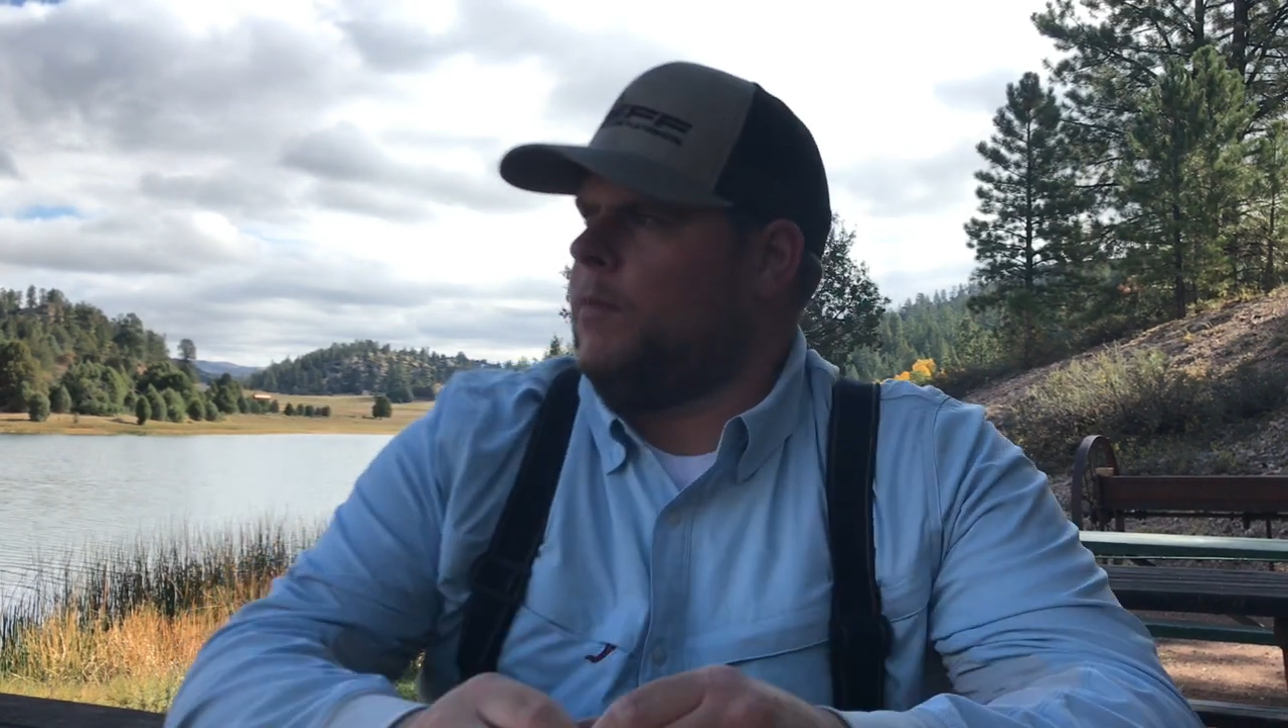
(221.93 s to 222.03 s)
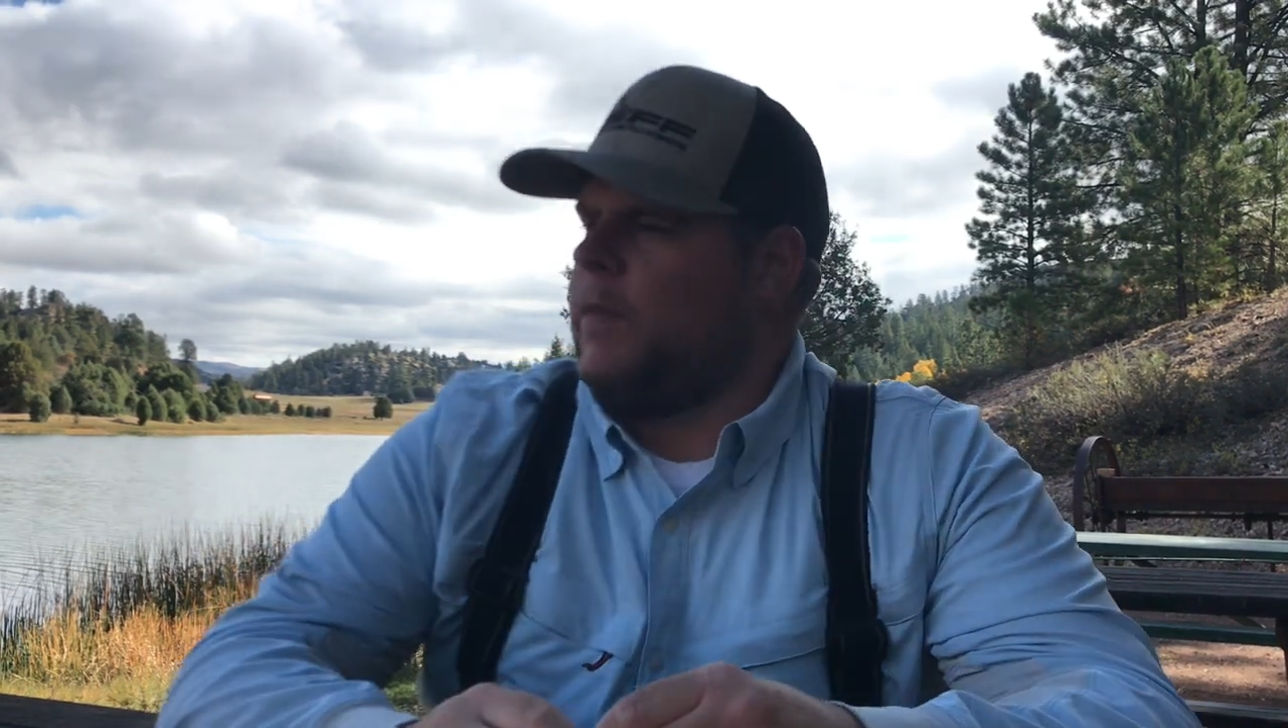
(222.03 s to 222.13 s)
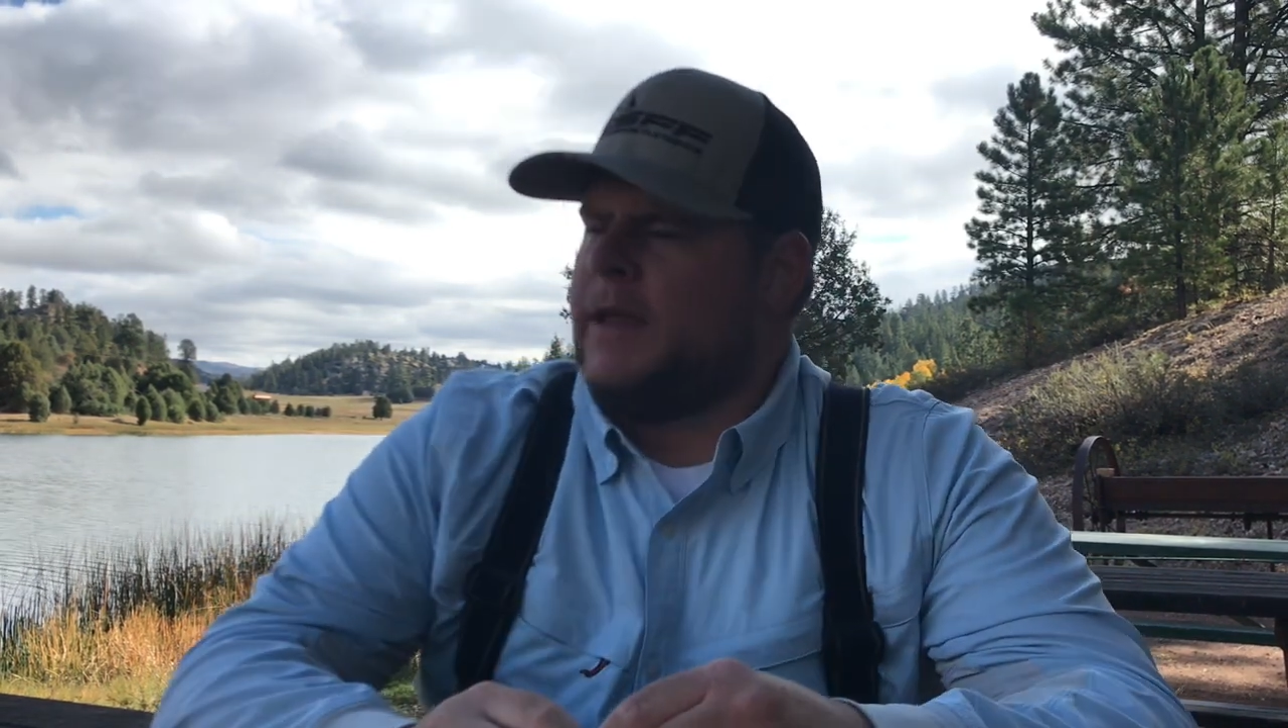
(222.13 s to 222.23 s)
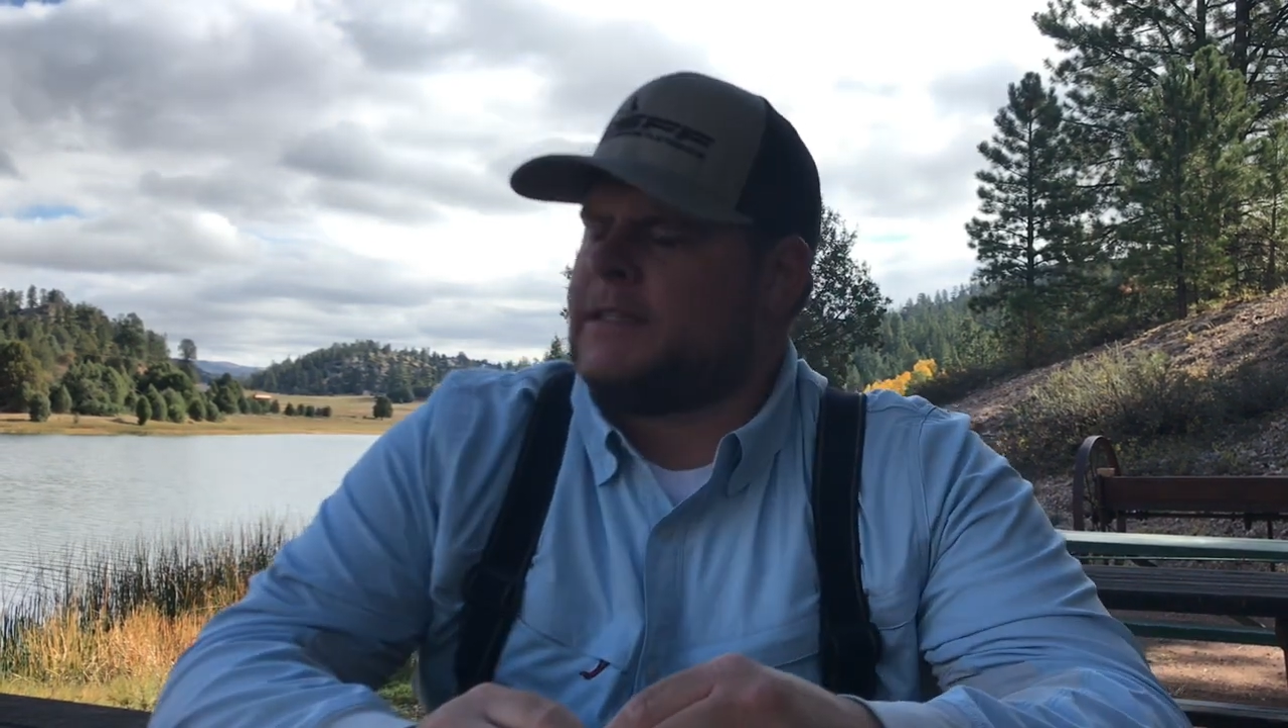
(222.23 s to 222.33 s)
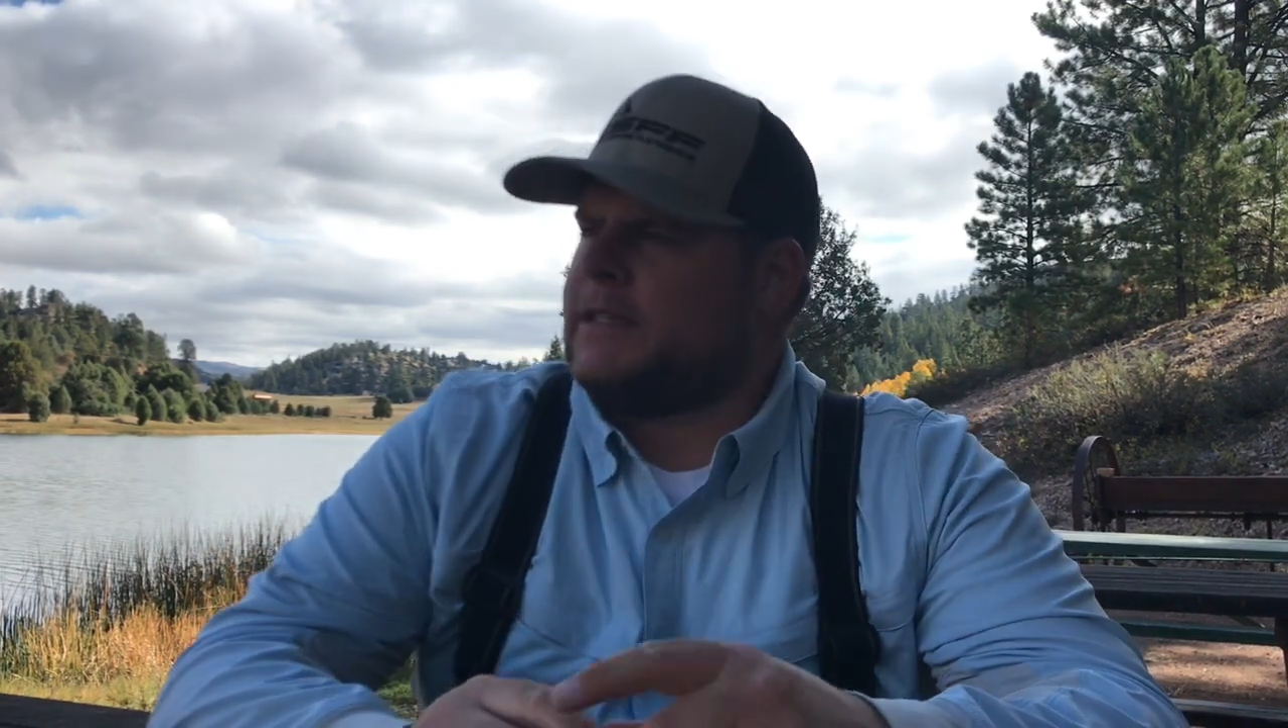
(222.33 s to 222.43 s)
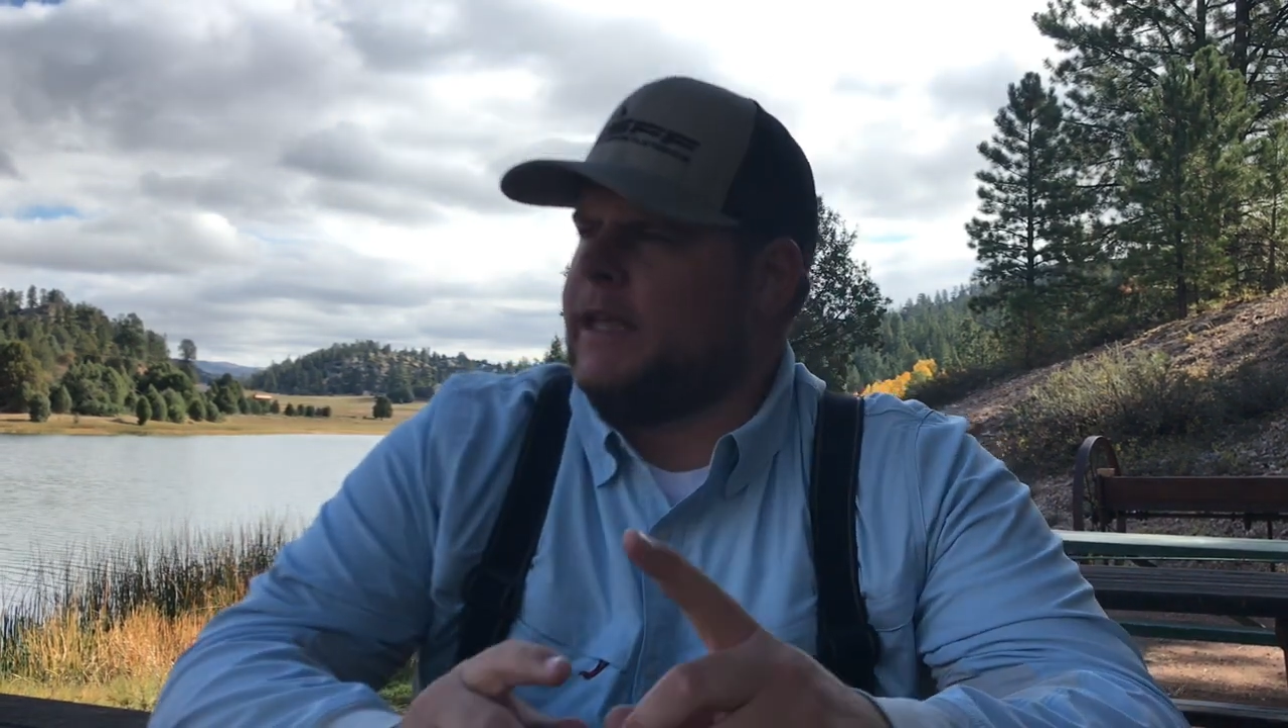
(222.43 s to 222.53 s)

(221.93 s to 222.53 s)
This